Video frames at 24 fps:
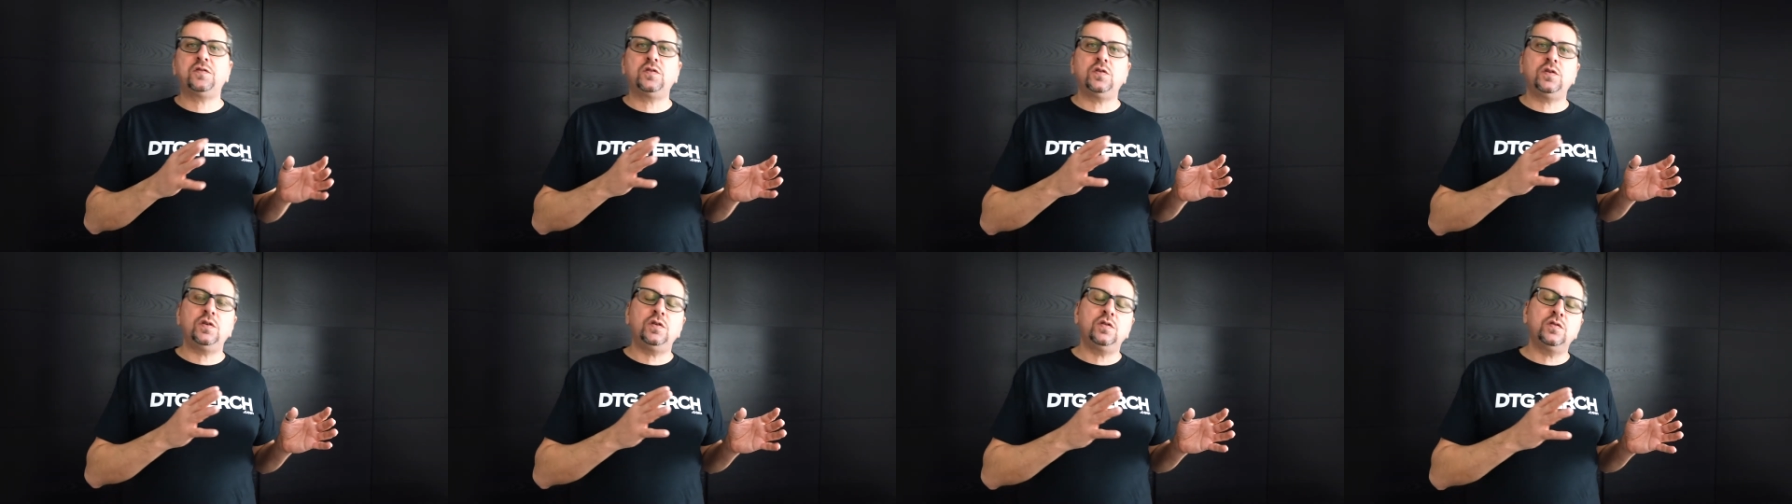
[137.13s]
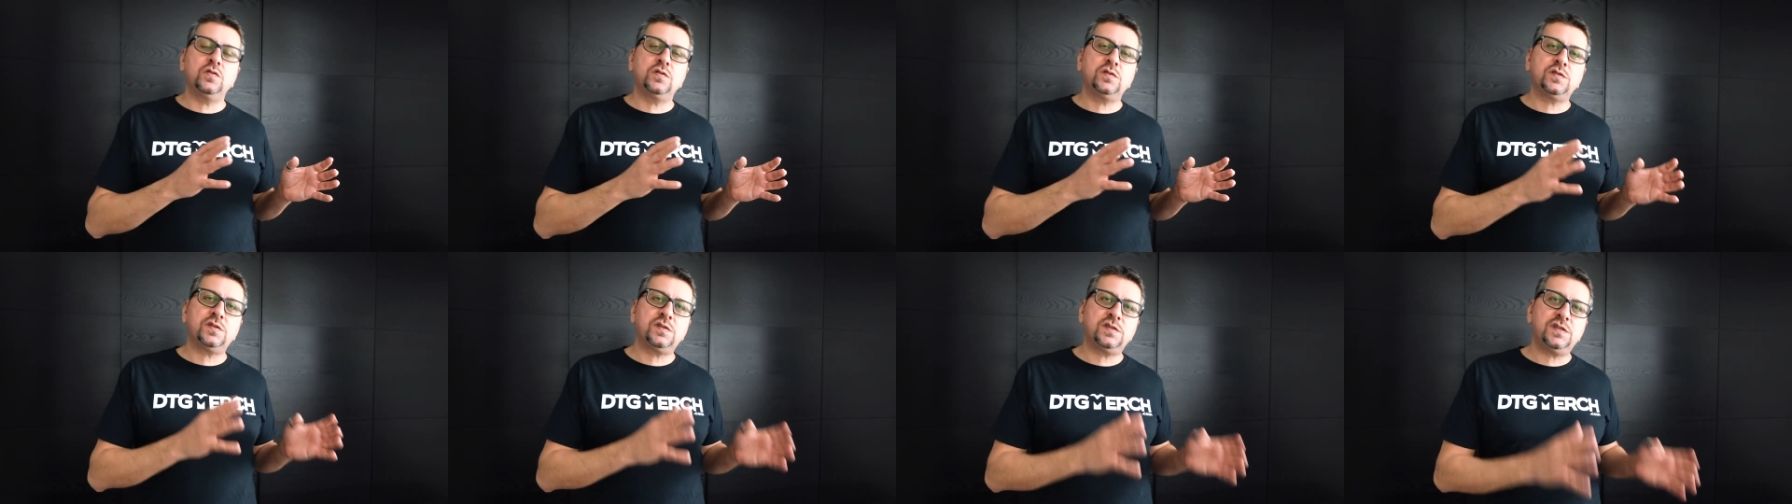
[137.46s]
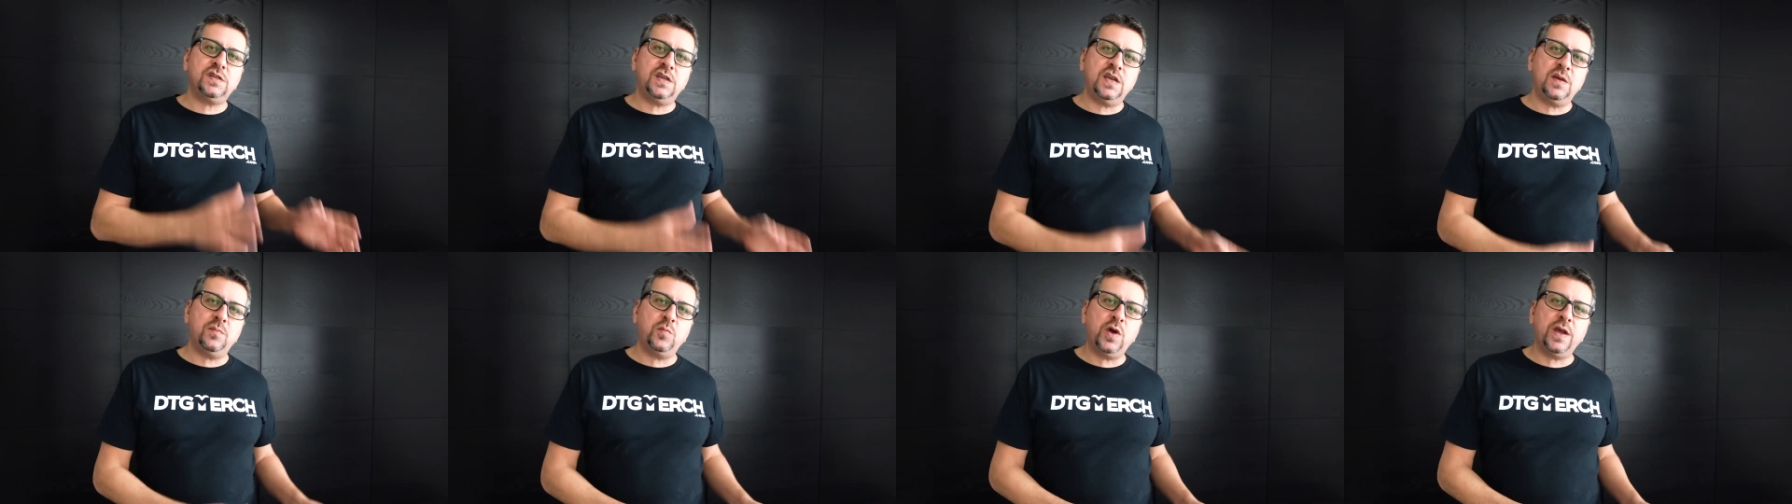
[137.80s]
to use
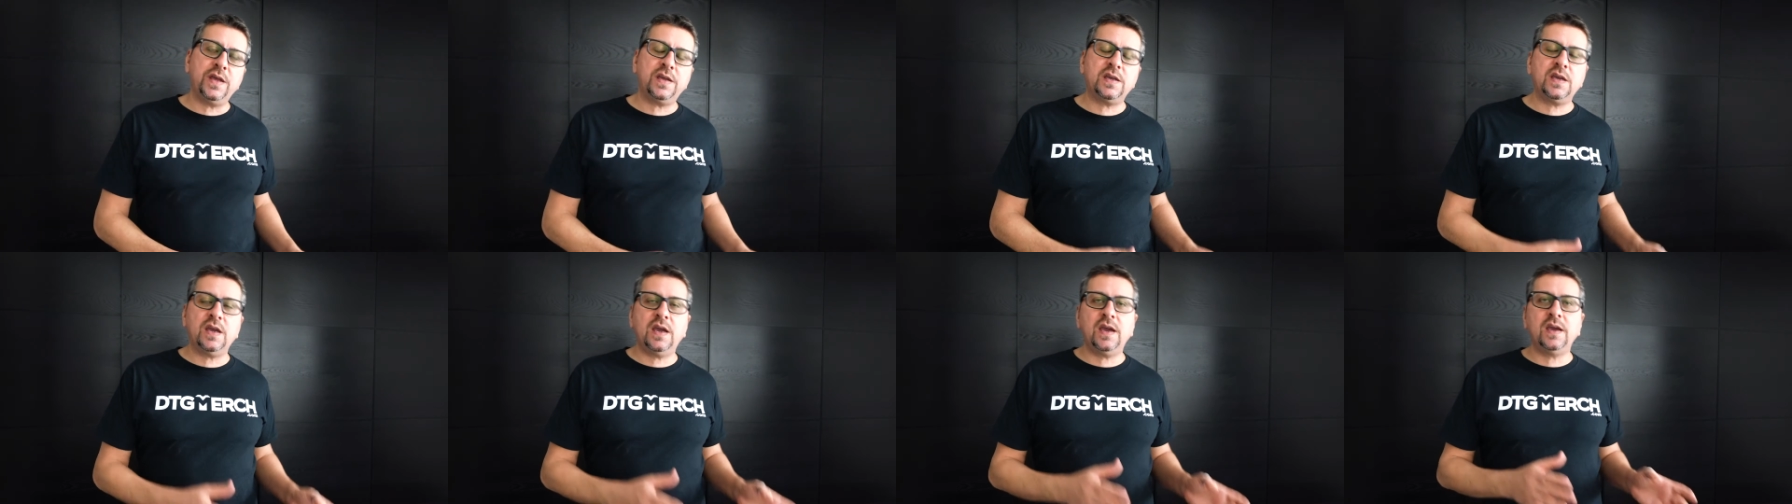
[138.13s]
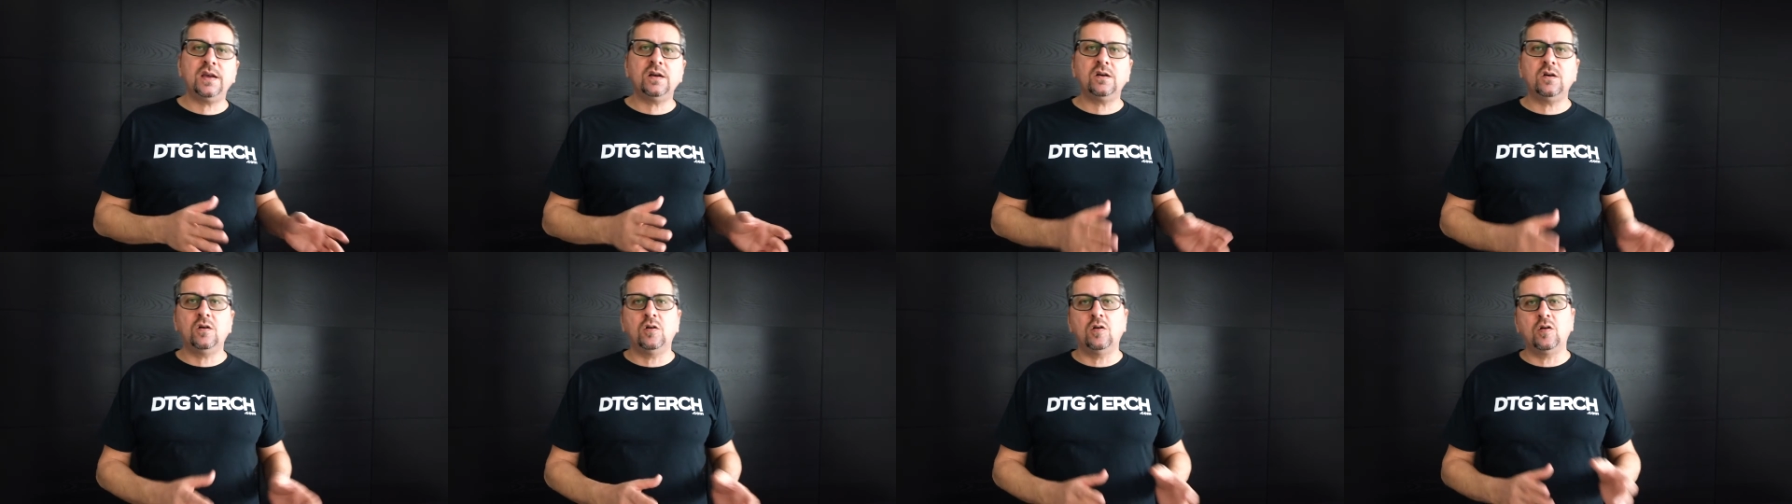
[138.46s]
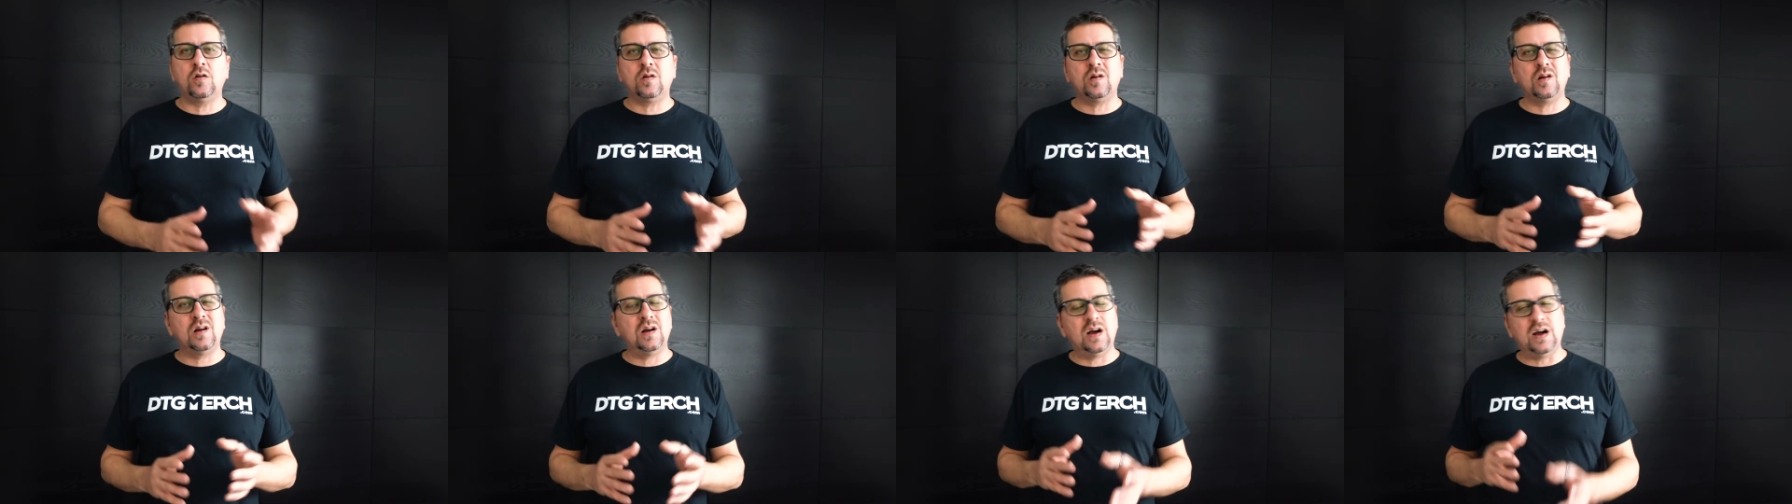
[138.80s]
C M Y K
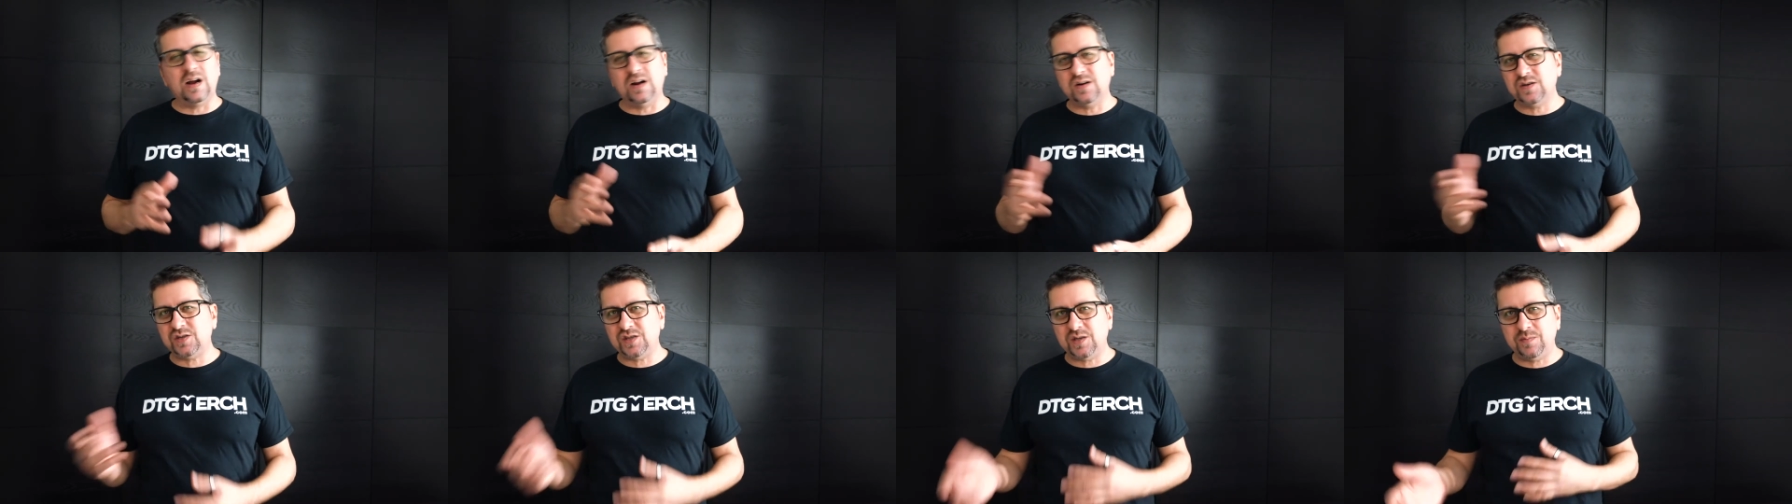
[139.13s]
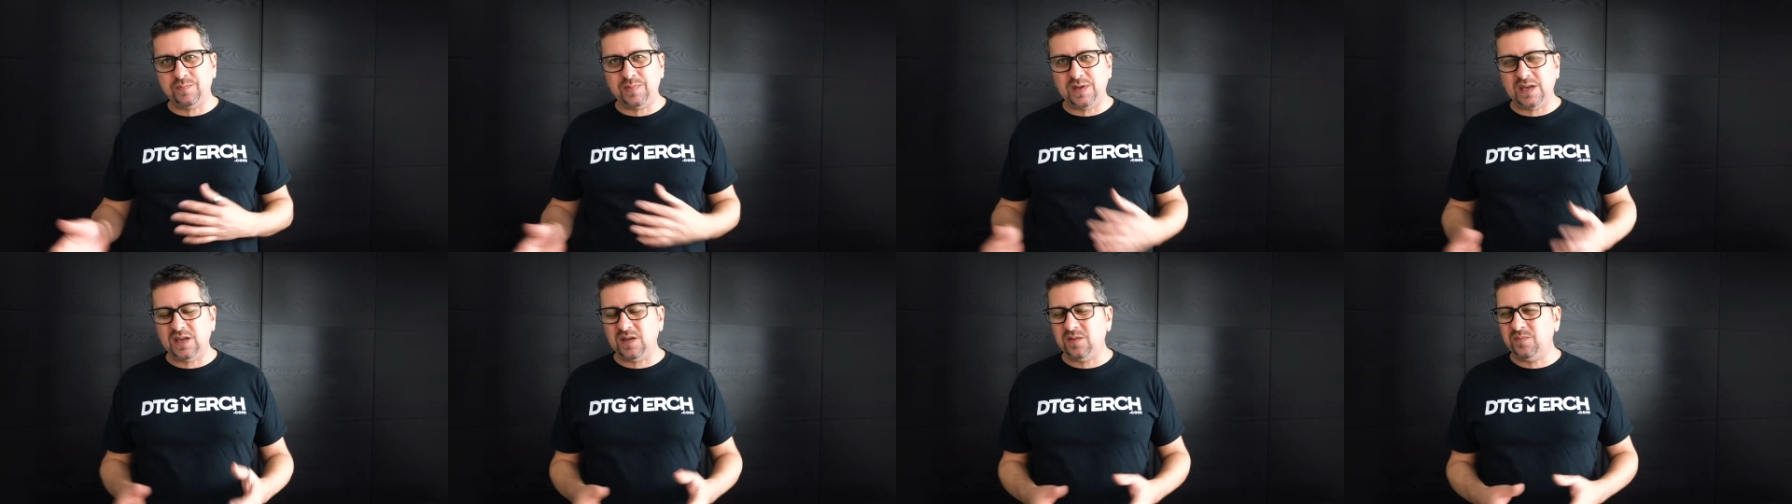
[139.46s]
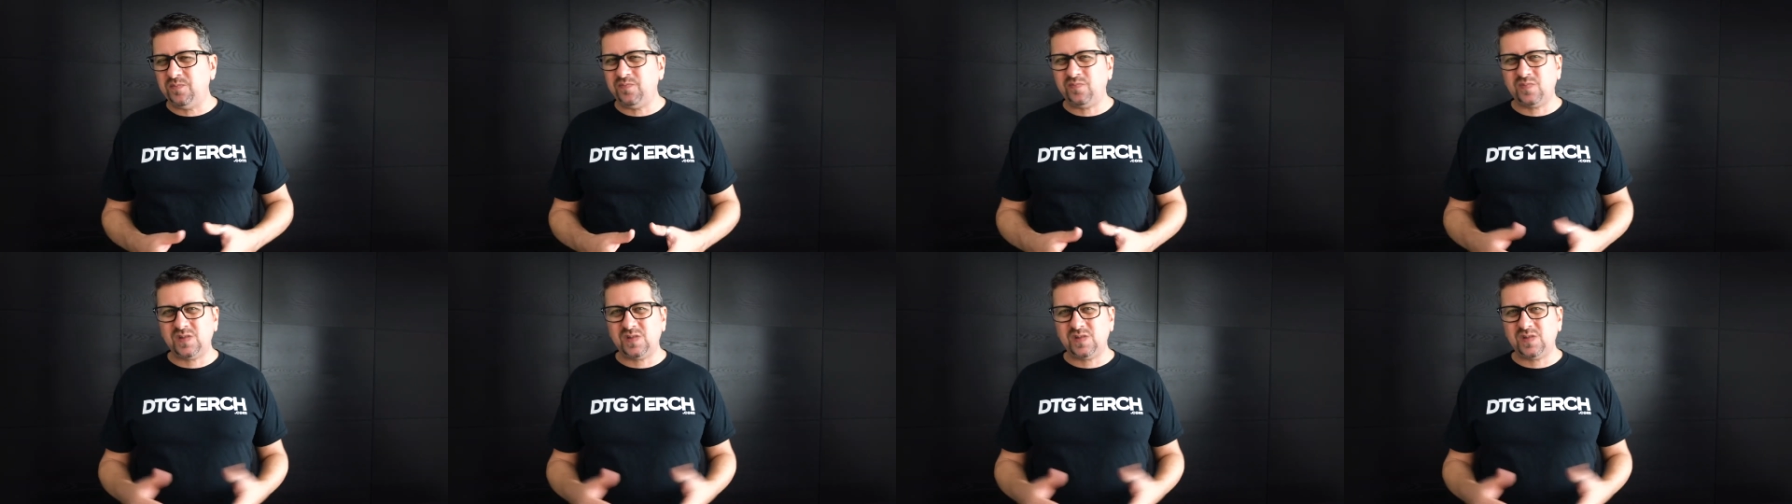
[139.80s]
or R G B.